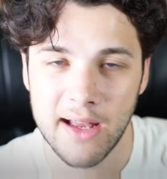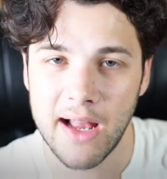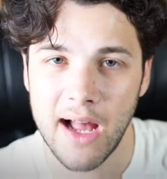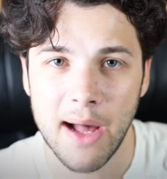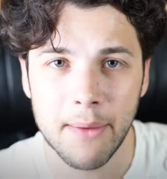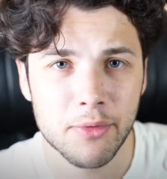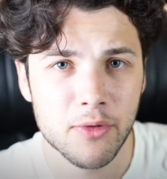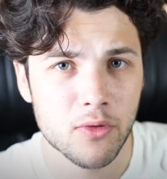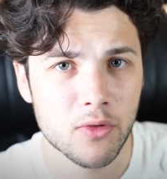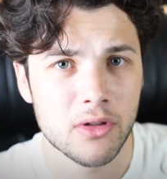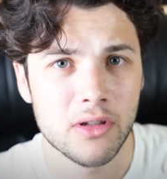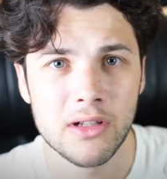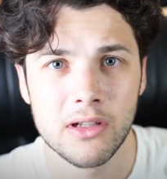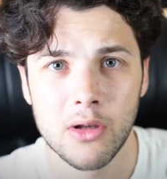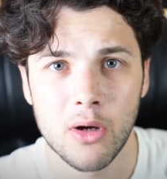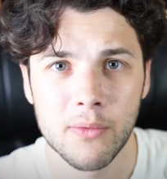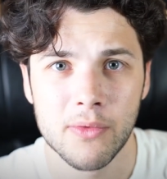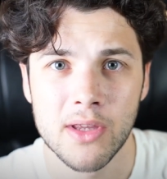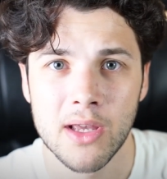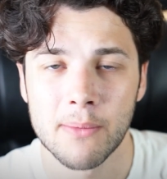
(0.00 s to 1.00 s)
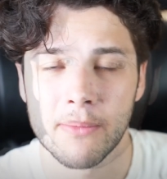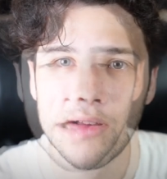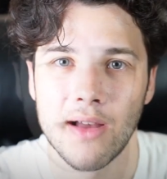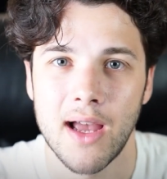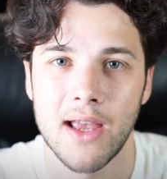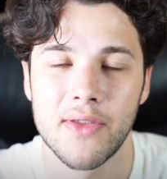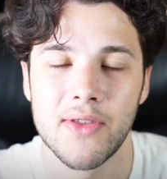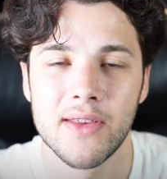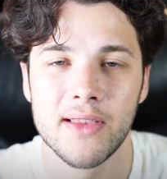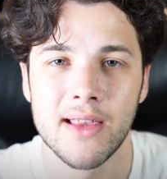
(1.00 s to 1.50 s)
I absolutely love them.
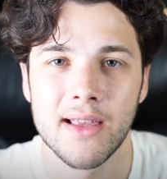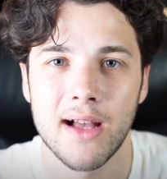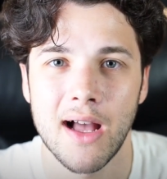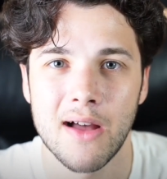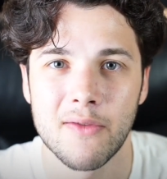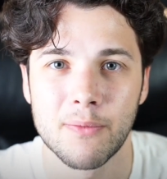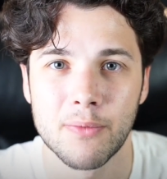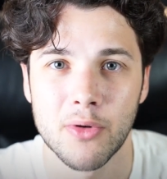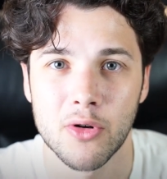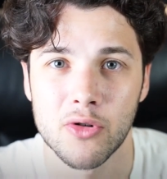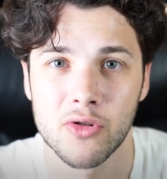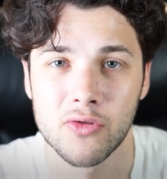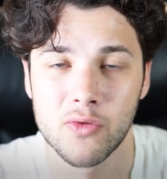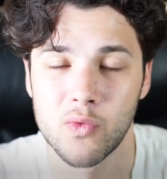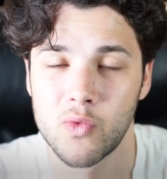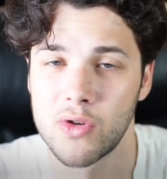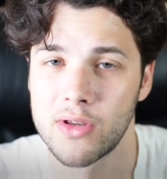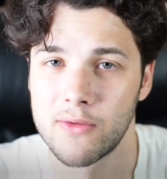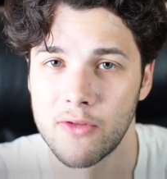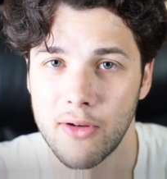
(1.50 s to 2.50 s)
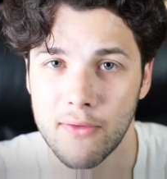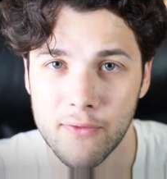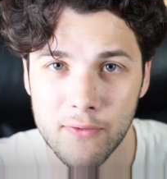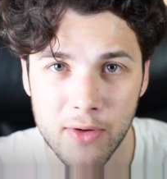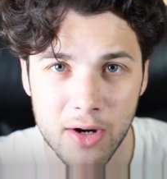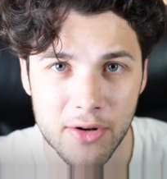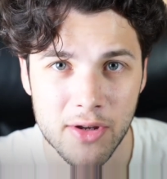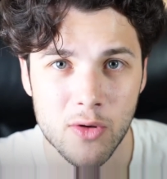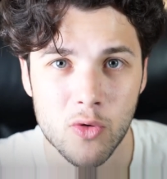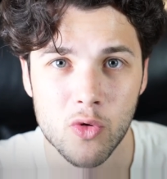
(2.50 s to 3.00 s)
I think they have products with
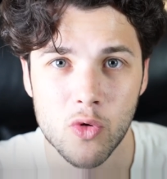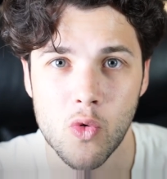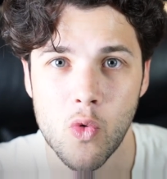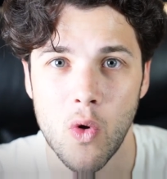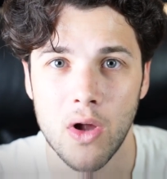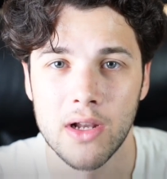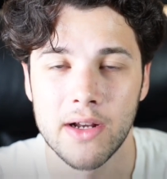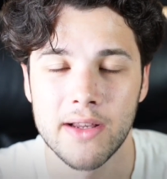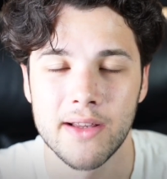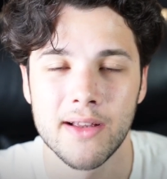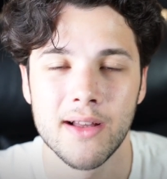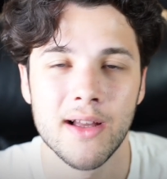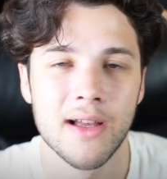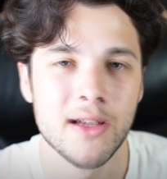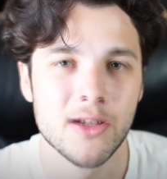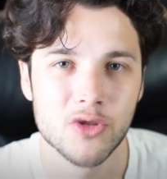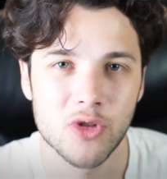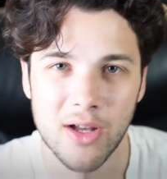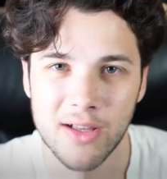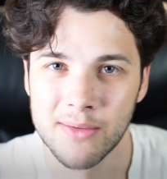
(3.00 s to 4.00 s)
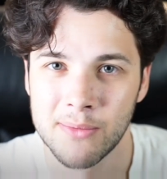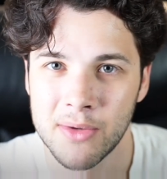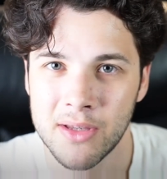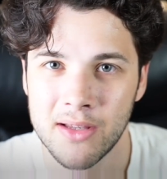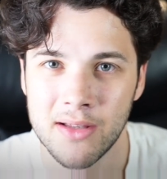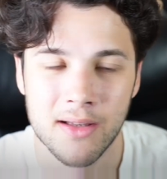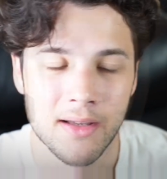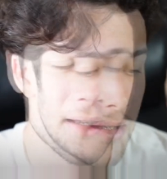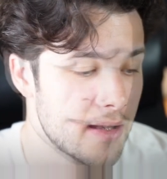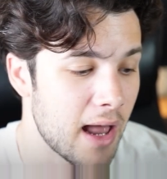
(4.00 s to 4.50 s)
very good quality. Trust
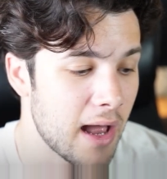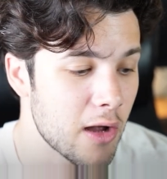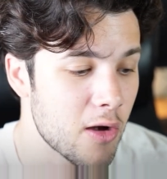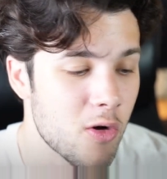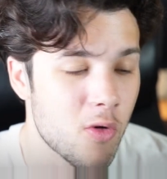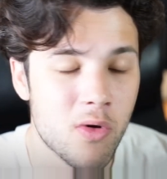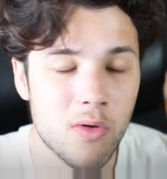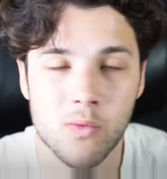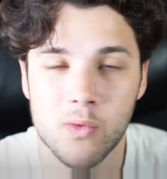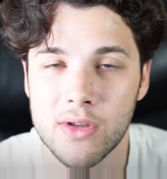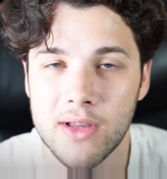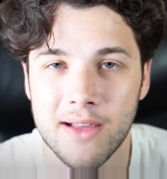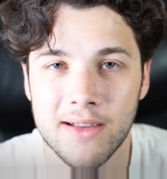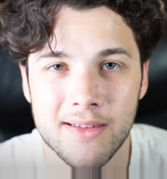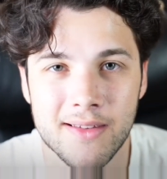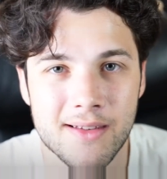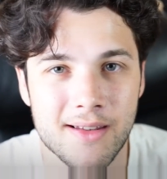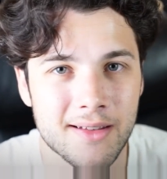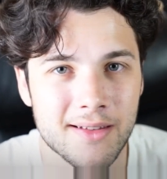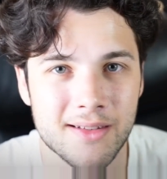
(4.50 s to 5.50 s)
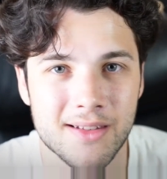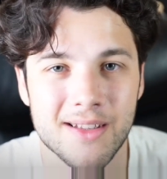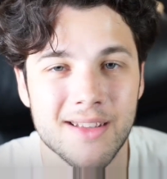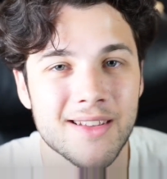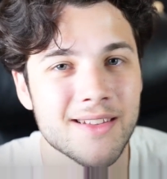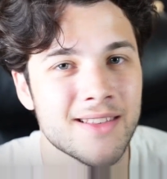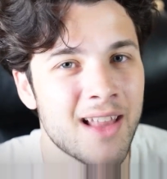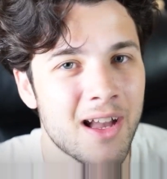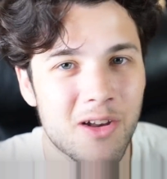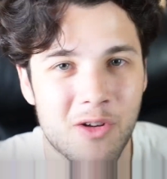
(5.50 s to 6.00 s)
me, not going with NZXT
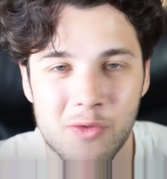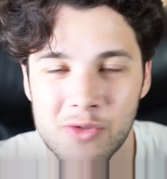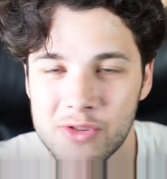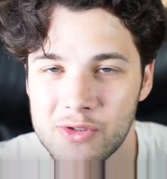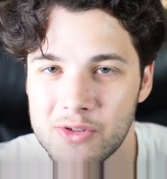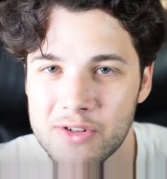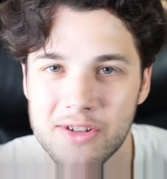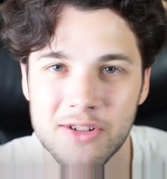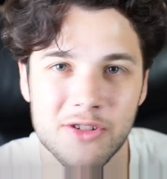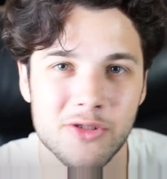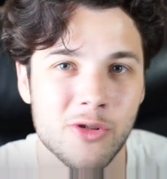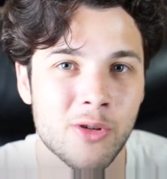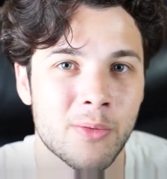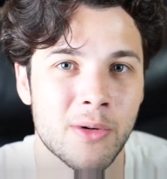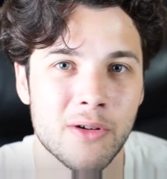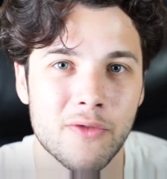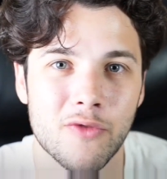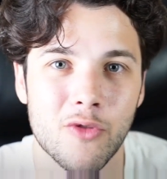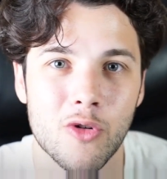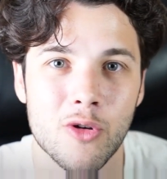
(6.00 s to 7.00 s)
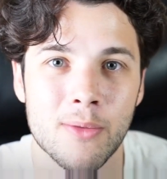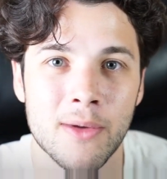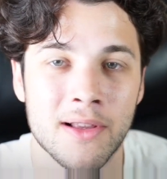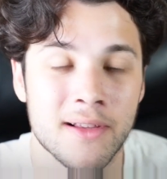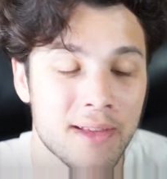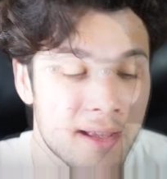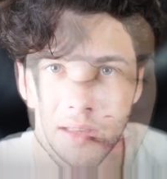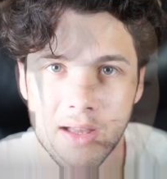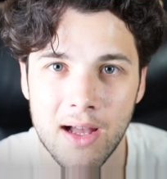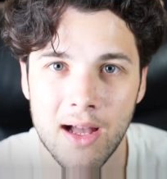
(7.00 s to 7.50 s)
is not going to hurt your
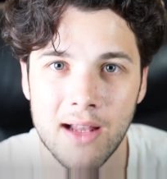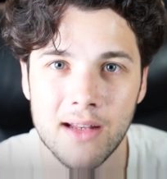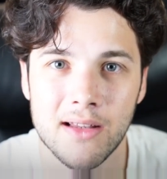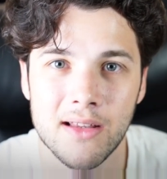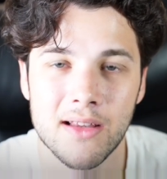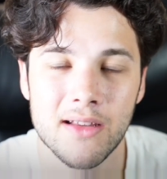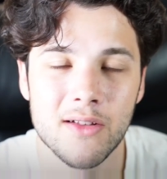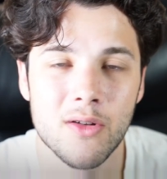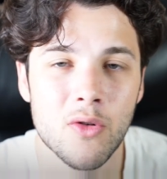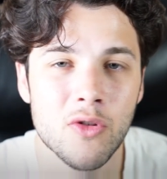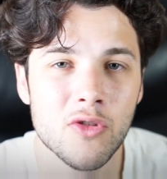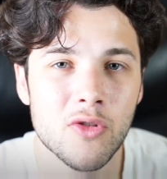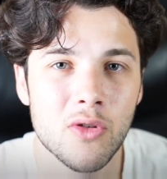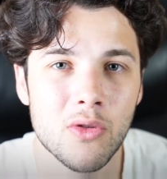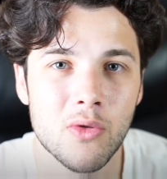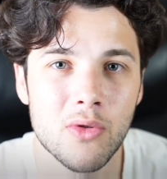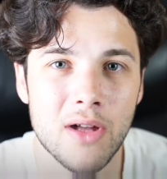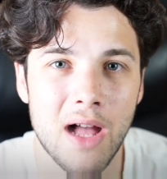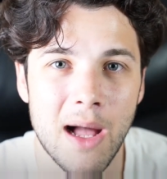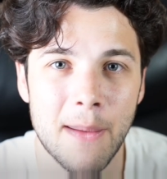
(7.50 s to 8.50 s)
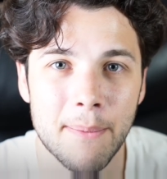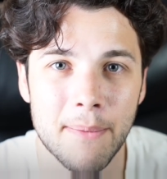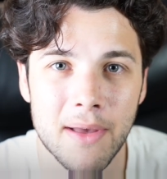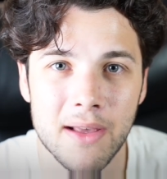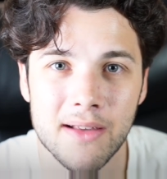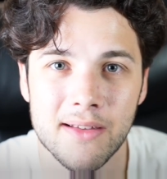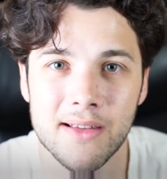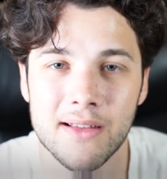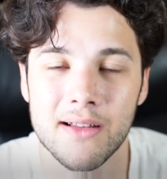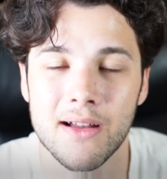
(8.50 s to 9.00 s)
performance and it's going to look
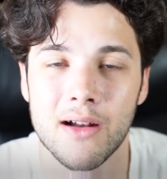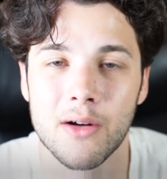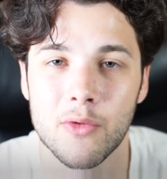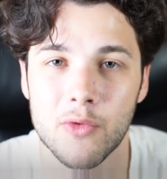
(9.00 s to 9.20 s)
amazing